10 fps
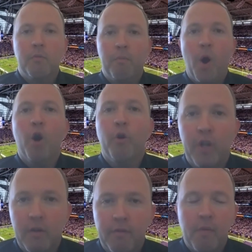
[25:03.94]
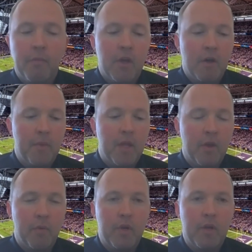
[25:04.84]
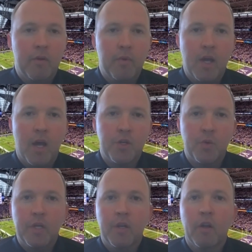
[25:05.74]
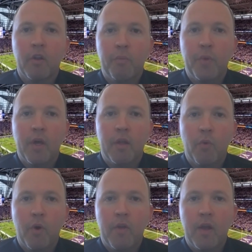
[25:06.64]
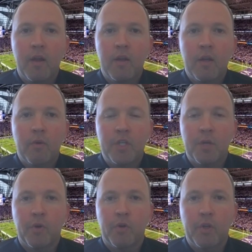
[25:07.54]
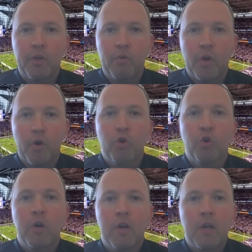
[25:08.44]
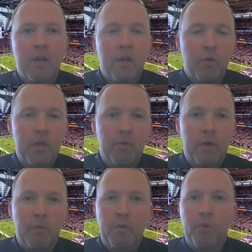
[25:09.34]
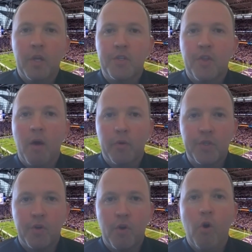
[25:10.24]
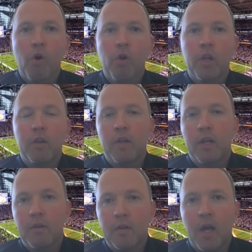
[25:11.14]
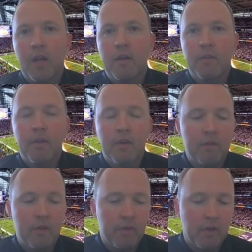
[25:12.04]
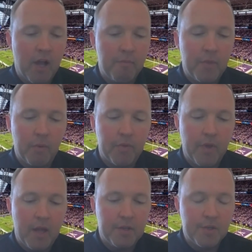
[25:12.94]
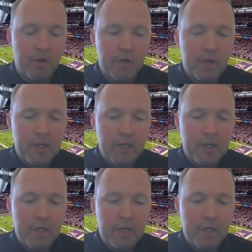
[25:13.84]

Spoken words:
borrowed it from them, and then we kind of tweaked it a little bit, and where they would typically do the we replaced that with skull and kind of did the clap thing with that. So